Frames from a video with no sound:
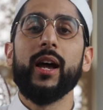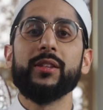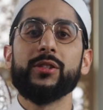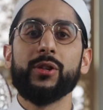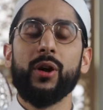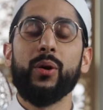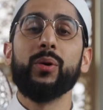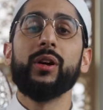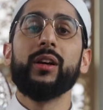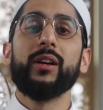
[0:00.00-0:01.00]
And
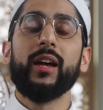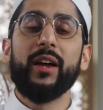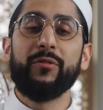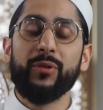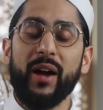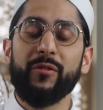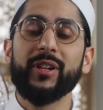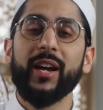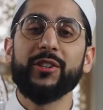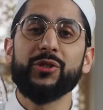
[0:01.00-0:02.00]
so if you ever
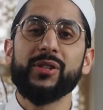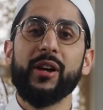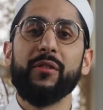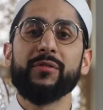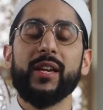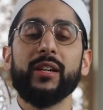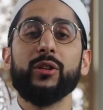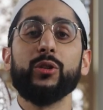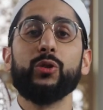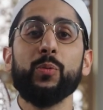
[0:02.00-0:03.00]
catch yourself saying
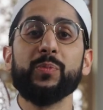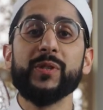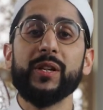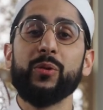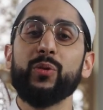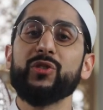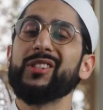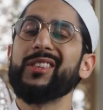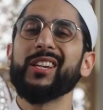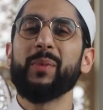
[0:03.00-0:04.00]
yubsirun,
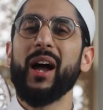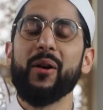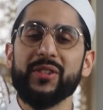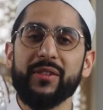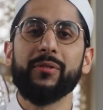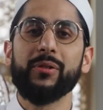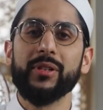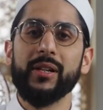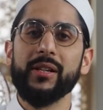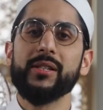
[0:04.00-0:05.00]
just think about how difficult
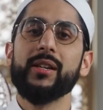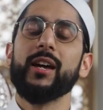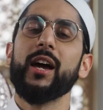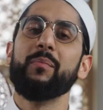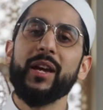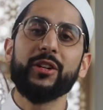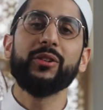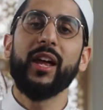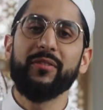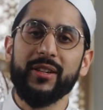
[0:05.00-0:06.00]
it is and make your
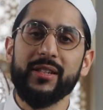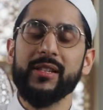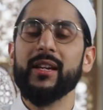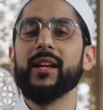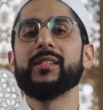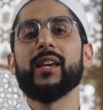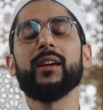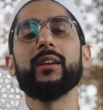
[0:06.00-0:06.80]
life easy and say